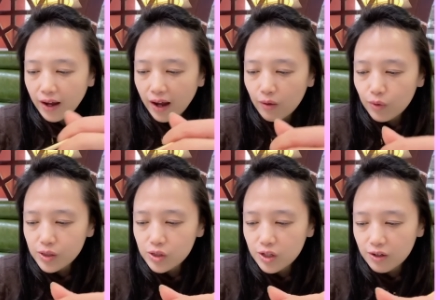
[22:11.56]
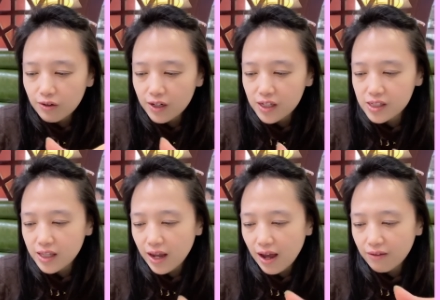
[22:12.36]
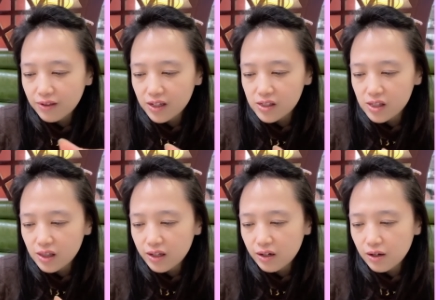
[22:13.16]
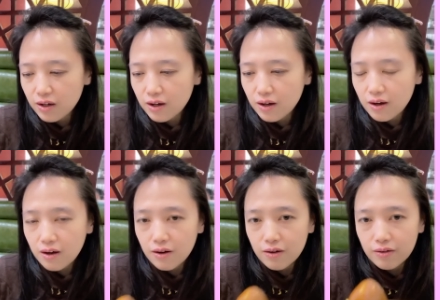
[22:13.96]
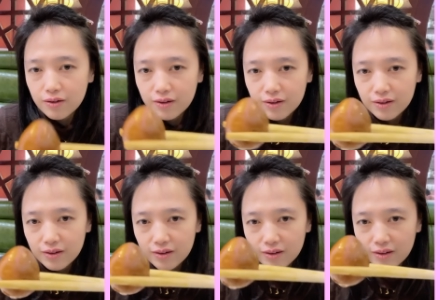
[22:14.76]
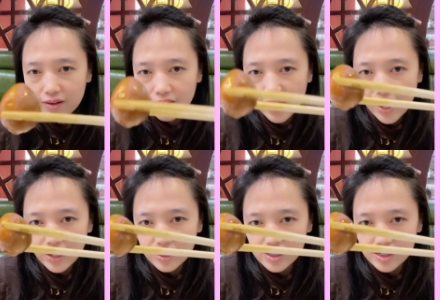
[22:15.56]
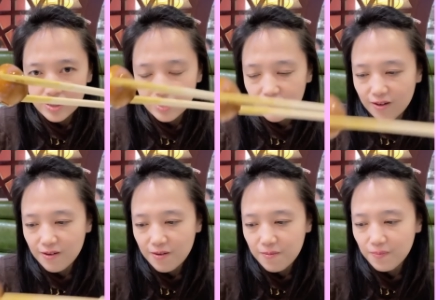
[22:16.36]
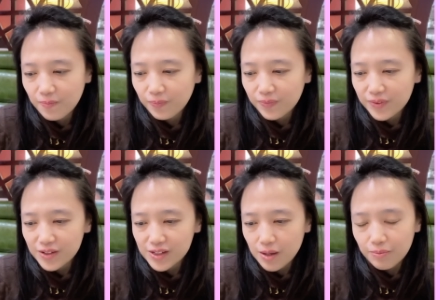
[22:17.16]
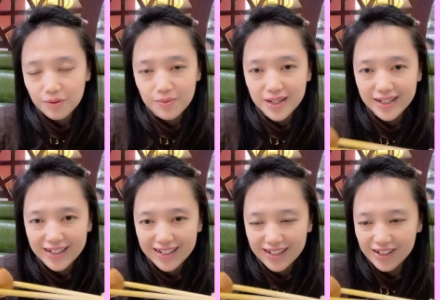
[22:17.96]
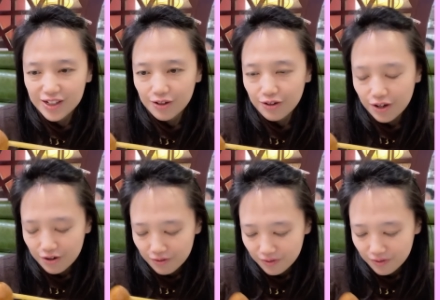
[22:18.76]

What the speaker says: And what's cute is they have these little eggs supplement. It's so cute.